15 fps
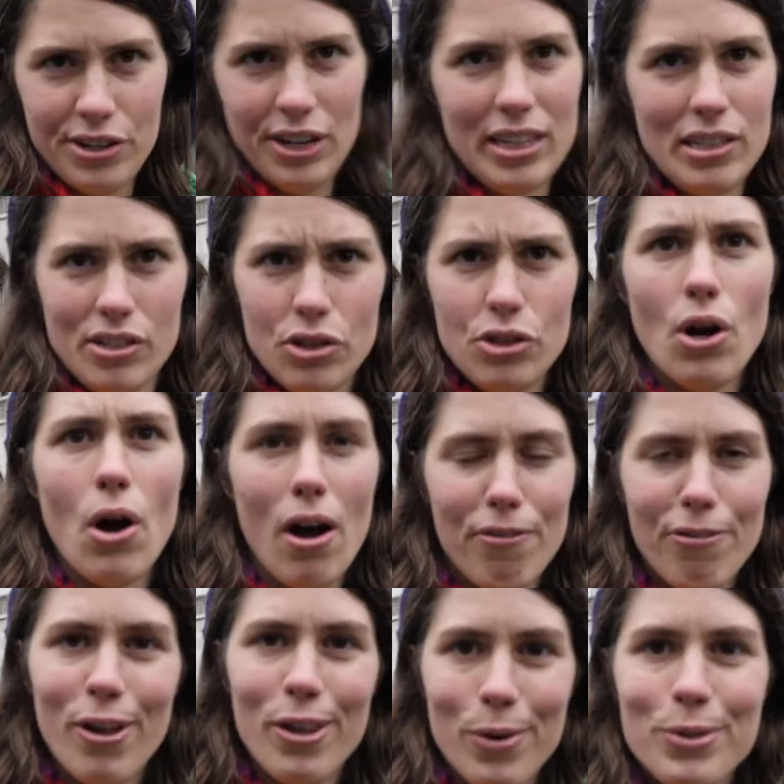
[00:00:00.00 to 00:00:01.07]
a chance to show
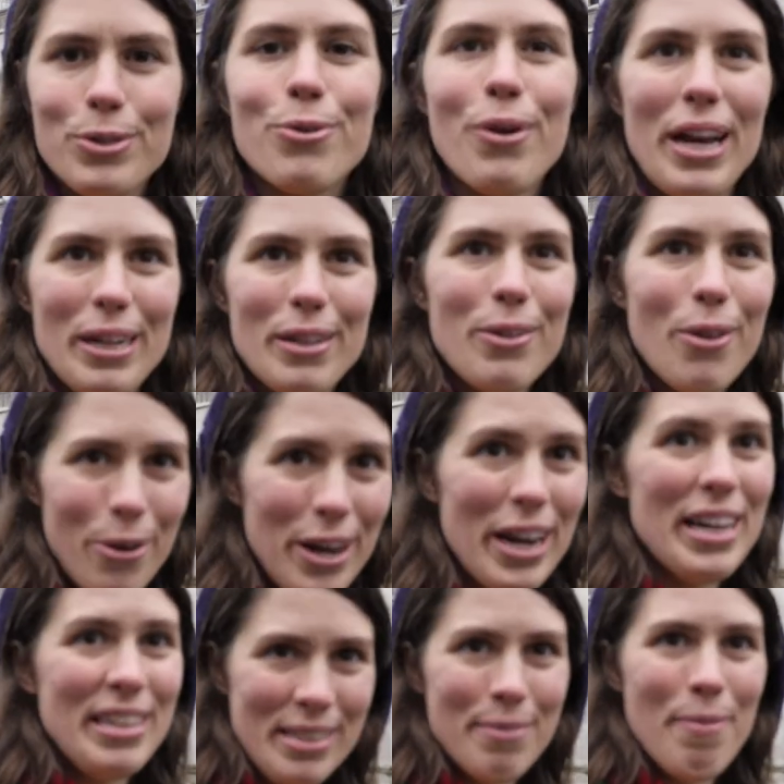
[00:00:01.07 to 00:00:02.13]
off all that was great and
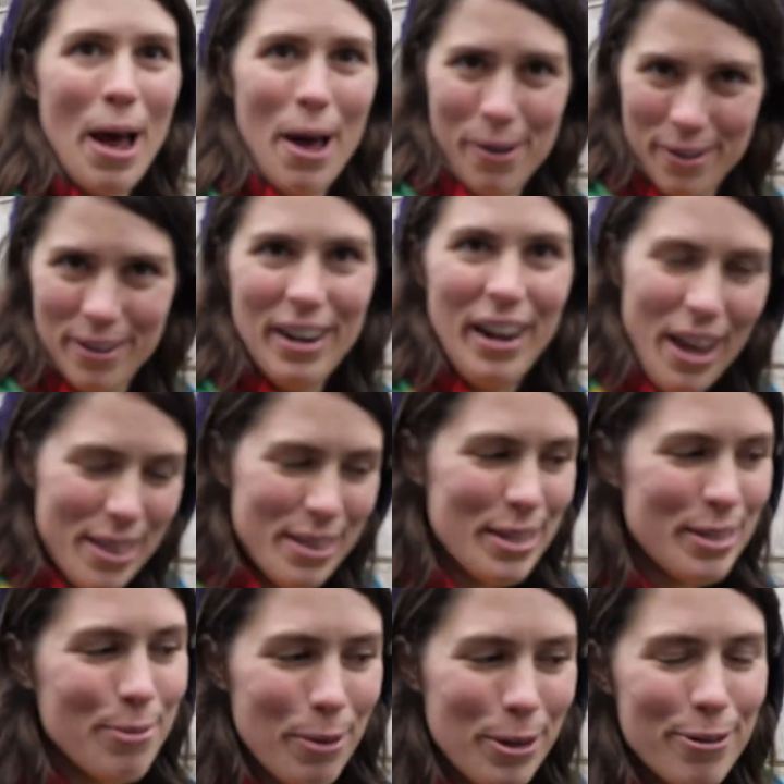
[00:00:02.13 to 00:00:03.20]
glorious about this
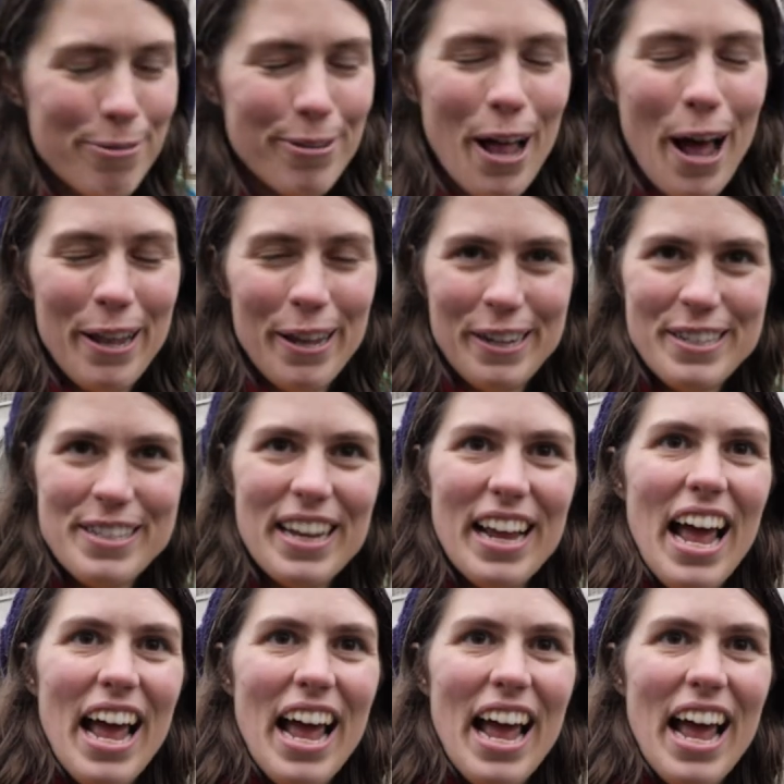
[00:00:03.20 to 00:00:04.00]
wonderful island.